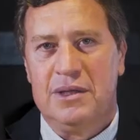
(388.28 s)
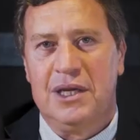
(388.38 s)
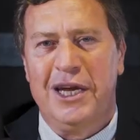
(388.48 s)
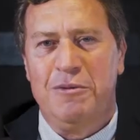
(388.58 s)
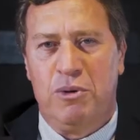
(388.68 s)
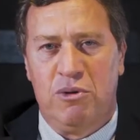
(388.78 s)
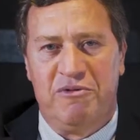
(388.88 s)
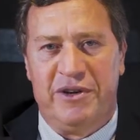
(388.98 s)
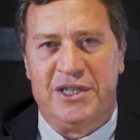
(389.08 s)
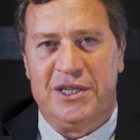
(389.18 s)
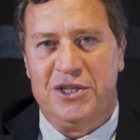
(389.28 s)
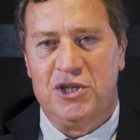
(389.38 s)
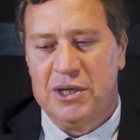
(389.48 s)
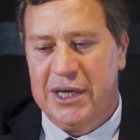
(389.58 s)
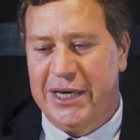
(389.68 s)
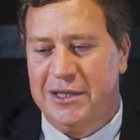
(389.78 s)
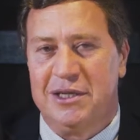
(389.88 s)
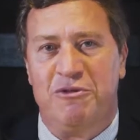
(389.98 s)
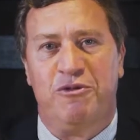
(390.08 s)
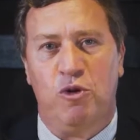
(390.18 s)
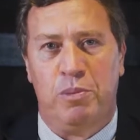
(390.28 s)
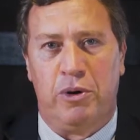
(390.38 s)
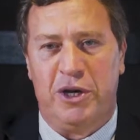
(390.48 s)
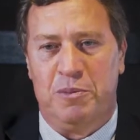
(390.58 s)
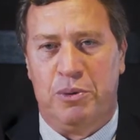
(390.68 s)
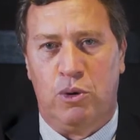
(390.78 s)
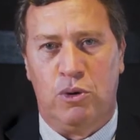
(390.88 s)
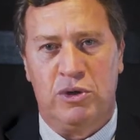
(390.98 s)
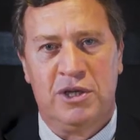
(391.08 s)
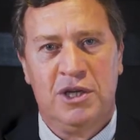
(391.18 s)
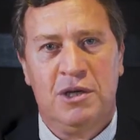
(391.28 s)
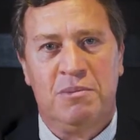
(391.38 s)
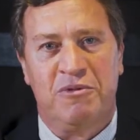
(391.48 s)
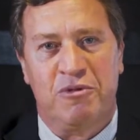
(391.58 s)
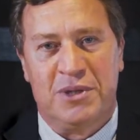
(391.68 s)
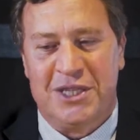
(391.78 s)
Late bottle vintage is a full-bodied port from a